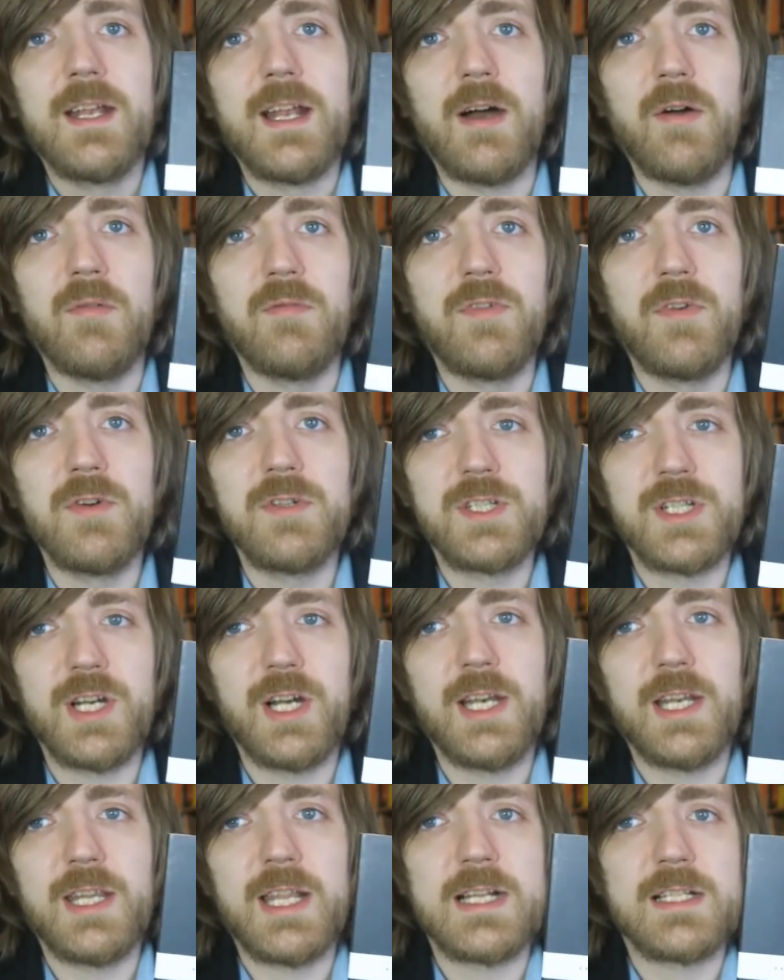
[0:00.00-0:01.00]
Now,
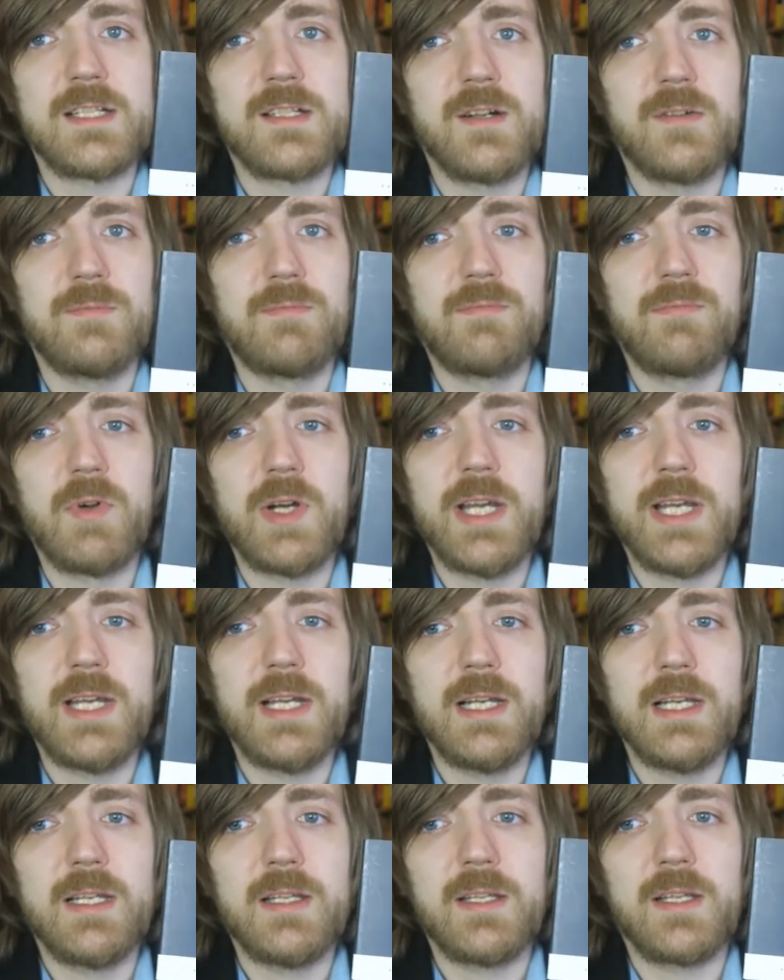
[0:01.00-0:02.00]
unfortunately, that's not
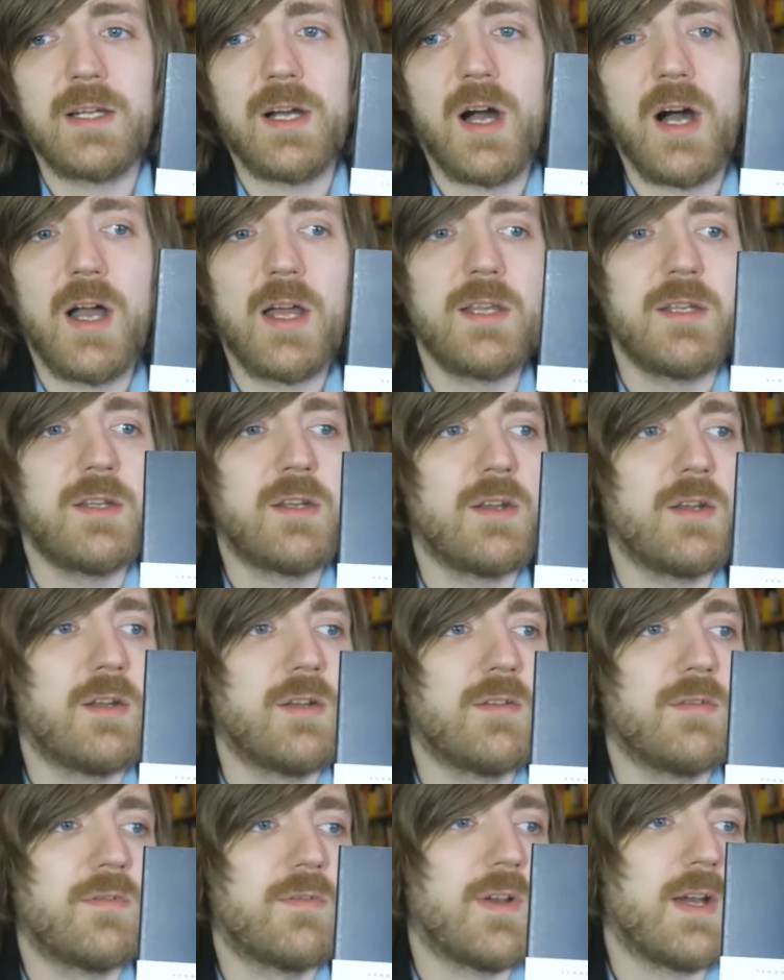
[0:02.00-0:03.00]
really the kind
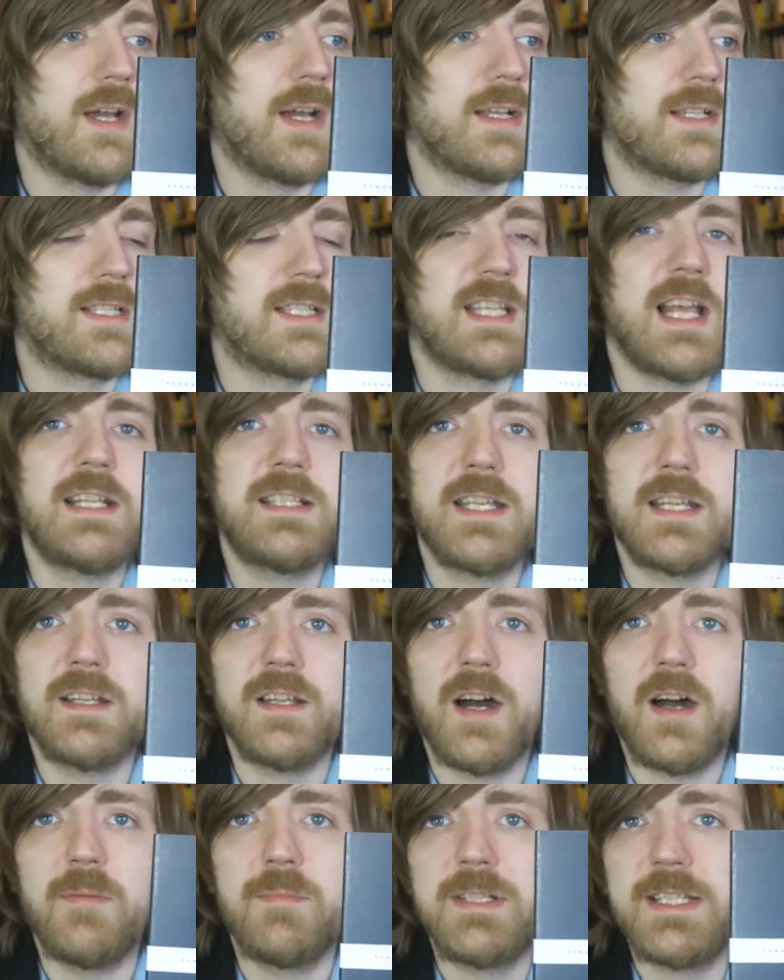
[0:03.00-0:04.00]
of uh,
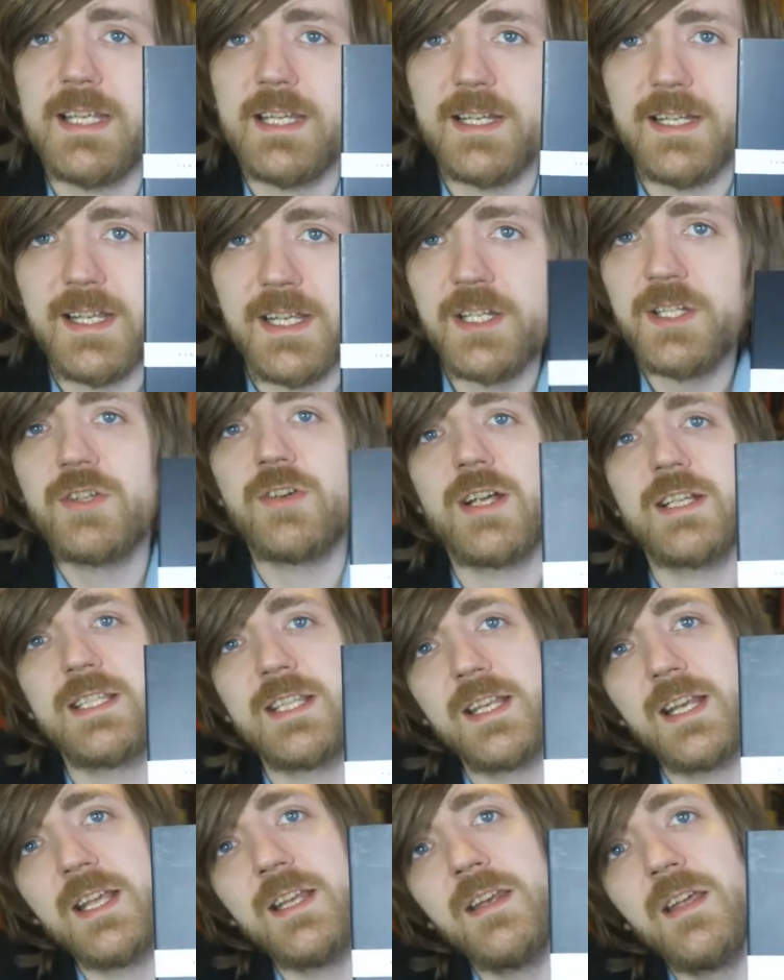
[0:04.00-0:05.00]
setting that I'm particularly
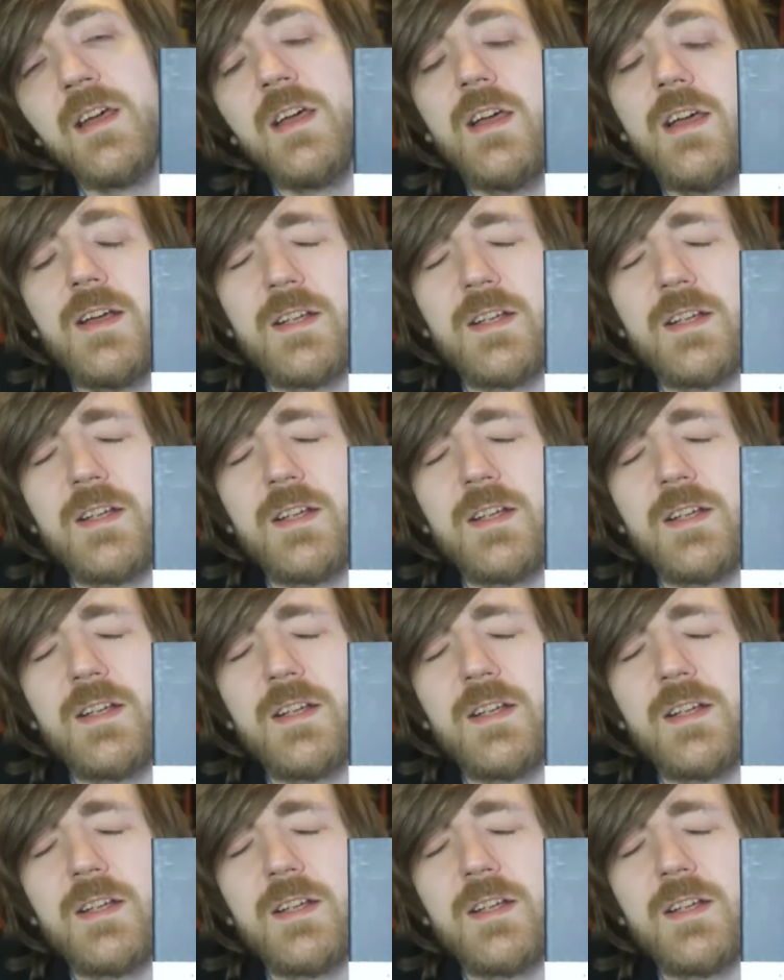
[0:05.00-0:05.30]
interested in,